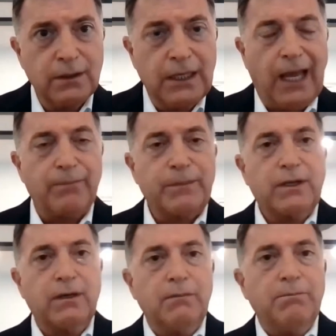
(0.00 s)
and
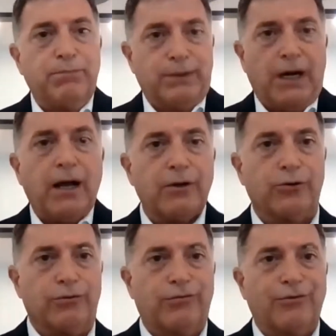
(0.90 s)
become
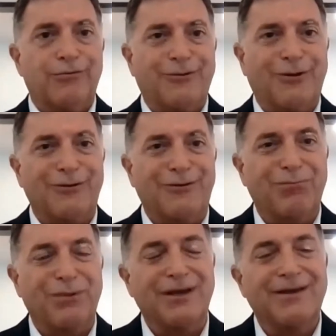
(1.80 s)
blockers, so to
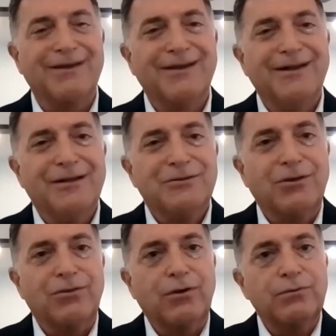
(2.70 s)
speak, to
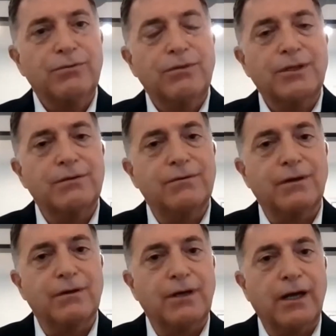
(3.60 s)
those things
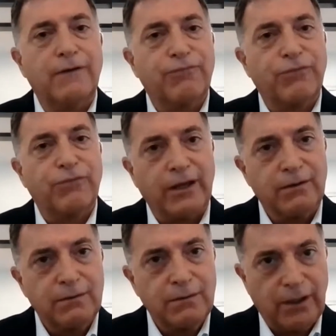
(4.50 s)
in life that
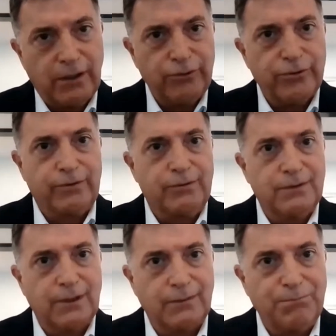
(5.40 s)
hurt,
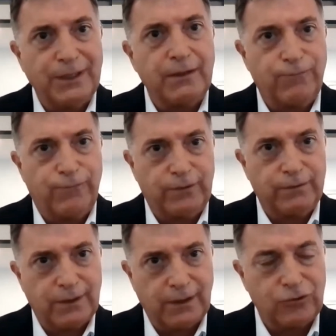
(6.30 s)
that are painful,
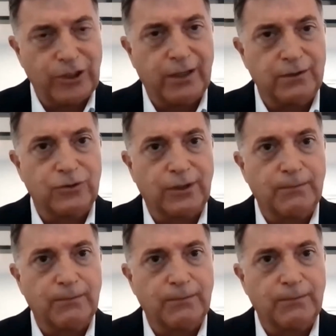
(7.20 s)
that are challenging.